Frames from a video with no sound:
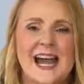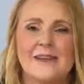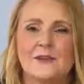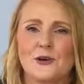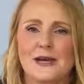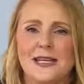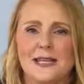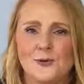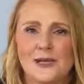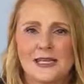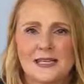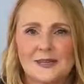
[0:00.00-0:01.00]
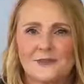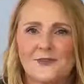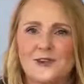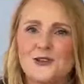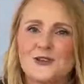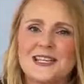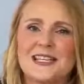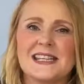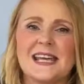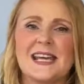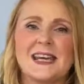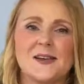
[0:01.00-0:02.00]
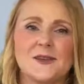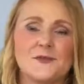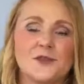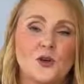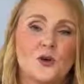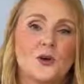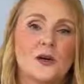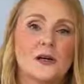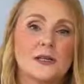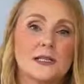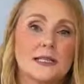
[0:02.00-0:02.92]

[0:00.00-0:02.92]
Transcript: I have a great quick tip for you today if you're